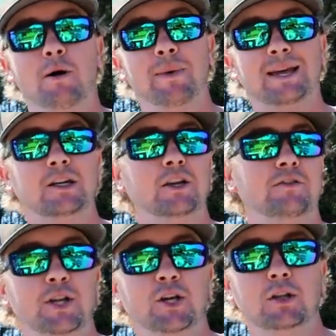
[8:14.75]
I'll make another
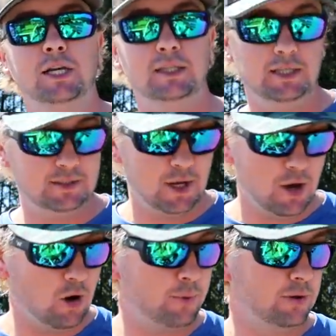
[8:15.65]
video like this.
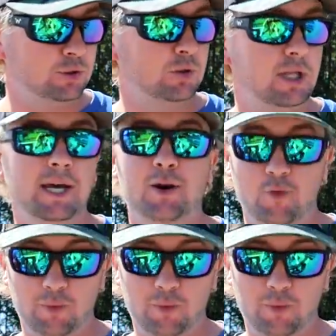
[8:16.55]
Hope y'all enjoyed that.